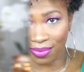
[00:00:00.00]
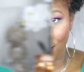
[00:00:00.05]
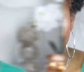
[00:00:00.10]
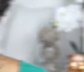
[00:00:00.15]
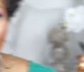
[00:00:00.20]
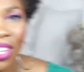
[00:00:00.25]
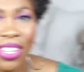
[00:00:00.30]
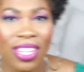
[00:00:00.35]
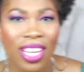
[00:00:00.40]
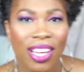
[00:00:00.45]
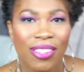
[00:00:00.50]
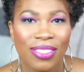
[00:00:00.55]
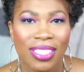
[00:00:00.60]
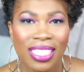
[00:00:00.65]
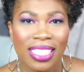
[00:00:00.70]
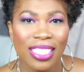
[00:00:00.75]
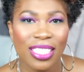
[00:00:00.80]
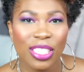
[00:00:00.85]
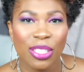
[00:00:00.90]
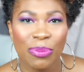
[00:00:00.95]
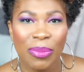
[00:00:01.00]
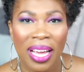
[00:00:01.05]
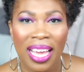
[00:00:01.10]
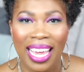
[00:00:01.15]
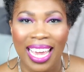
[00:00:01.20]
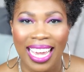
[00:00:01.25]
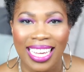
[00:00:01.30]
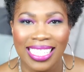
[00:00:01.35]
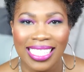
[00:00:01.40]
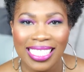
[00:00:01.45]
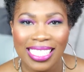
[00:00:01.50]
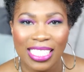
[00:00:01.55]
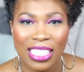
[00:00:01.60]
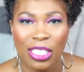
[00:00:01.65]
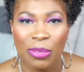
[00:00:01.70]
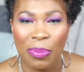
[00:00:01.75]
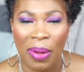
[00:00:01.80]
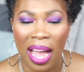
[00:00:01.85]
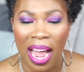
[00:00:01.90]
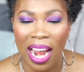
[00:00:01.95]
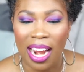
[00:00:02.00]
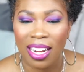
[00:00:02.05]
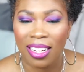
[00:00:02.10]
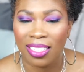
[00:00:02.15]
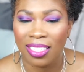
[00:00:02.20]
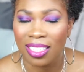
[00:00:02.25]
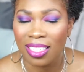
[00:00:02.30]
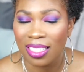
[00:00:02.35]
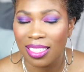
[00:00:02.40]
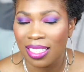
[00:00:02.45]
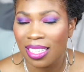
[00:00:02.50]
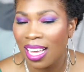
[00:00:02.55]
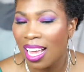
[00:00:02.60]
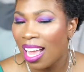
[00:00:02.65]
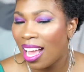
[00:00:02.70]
So loves, this is my 80s inspired look.